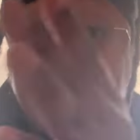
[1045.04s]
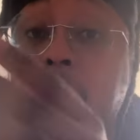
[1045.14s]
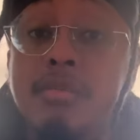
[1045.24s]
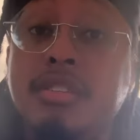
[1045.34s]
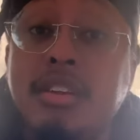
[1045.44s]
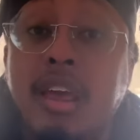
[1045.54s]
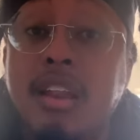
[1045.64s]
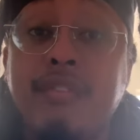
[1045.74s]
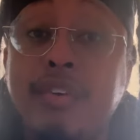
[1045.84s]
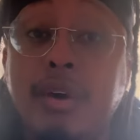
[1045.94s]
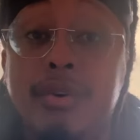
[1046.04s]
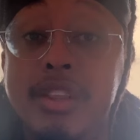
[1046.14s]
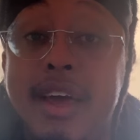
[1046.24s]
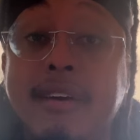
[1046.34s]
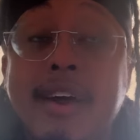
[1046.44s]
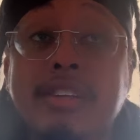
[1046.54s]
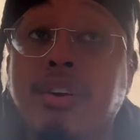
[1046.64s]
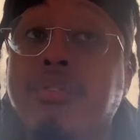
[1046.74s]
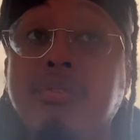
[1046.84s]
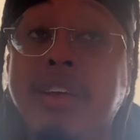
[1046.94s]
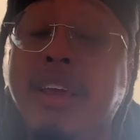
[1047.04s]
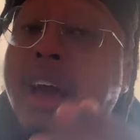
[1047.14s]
comes into the NFL with that. So if you need